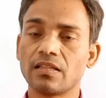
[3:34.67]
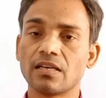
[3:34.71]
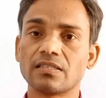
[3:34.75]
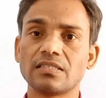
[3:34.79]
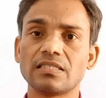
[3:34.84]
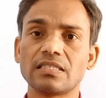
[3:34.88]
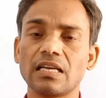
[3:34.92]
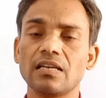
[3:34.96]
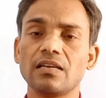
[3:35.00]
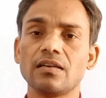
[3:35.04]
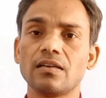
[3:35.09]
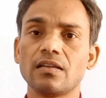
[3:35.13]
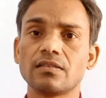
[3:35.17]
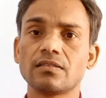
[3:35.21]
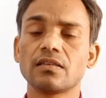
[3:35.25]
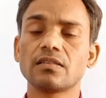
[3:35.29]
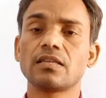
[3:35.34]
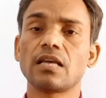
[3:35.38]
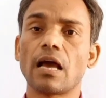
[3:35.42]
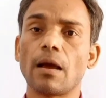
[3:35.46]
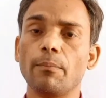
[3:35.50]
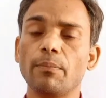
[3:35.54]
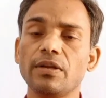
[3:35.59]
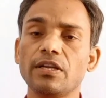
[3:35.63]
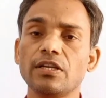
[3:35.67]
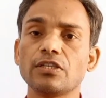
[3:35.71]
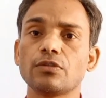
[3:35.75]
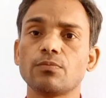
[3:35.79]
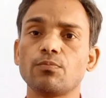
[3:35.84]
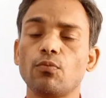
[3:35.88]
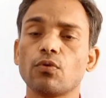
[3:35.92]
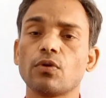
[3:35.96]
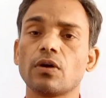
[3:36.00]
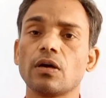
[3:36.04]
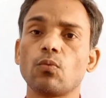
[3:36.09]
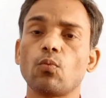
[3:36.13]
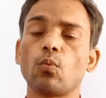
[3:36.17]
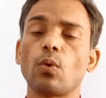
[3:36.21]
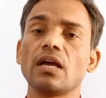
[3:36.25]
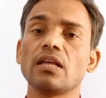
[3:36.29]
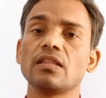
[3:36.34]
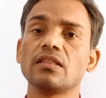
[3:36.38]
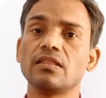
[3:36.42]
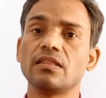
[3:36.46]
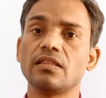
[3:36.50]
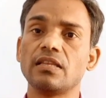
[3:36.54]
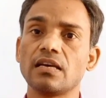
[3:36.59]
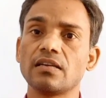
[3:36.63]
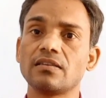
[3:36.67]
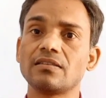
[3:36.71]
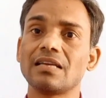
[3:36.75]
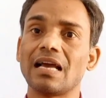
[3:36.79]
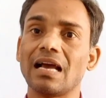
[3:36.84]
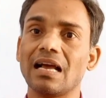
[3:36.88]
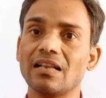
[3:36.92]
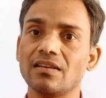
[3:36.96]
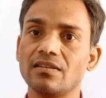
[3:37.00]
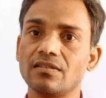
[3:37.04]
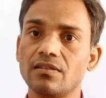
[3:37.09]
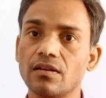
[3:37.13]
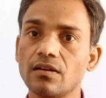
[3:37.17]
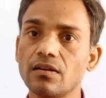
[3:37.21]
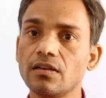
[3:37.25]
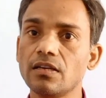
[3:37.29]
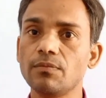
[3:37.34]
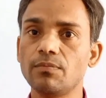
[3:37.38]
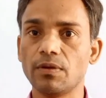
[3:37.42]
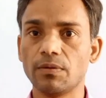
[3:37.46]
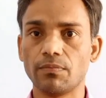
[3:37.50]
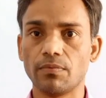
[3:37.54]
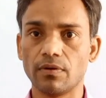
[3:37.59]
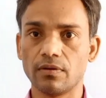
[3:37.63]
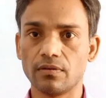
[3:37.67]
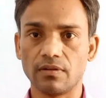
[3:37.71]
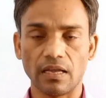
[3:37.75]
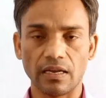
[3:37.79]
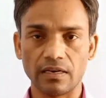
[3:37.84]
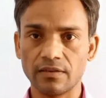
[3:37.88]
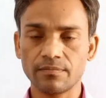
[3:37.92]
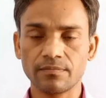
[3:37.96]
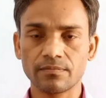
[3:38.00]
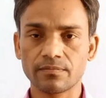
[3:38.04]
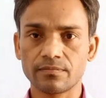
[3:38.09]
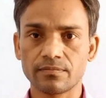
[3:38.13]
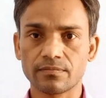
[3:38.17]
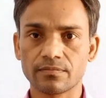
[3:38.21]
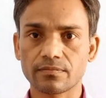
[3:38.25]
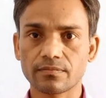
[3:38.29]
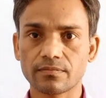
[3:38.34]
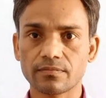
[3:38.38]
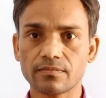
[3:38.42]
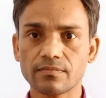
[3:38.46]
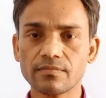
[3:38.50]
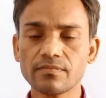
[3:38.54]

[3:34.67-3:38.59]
The sentences have been spoken by that elderly people. Getting?